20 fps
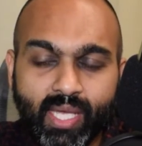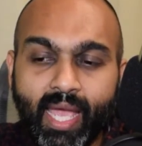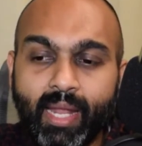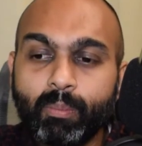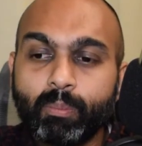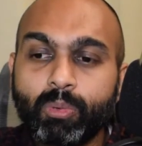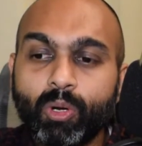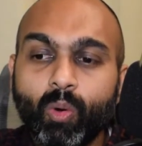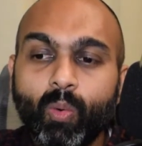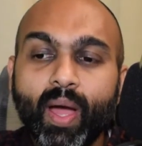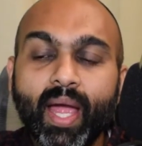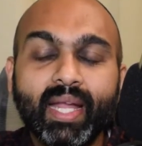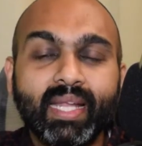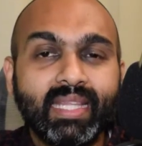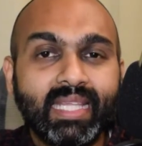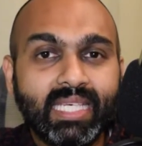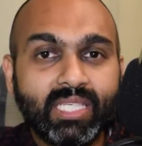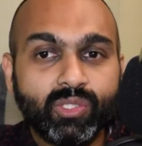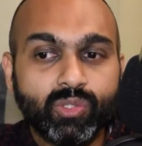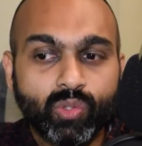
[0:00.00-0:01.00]
and provide
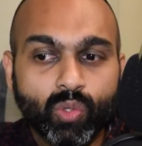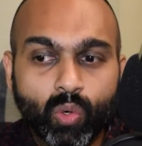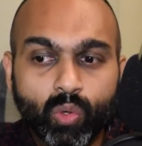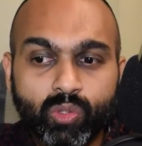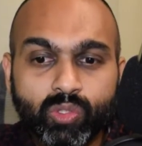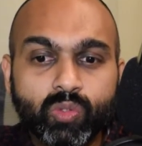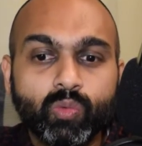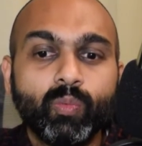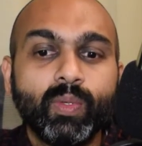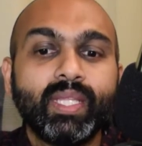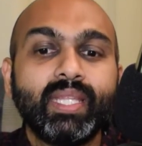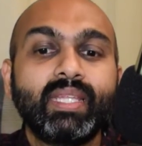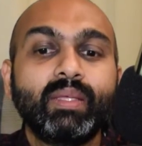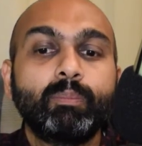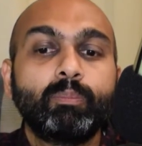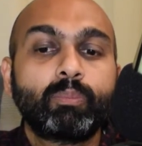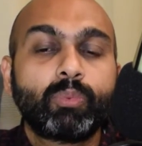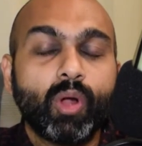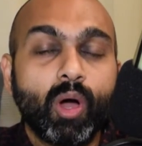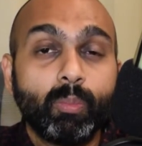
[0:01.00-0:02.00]
these roles with
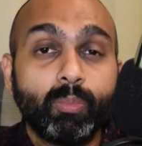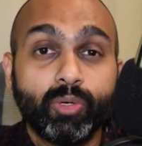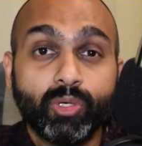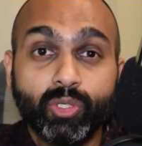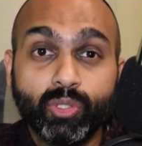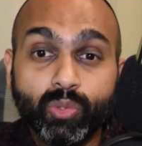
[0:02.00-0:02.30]
proper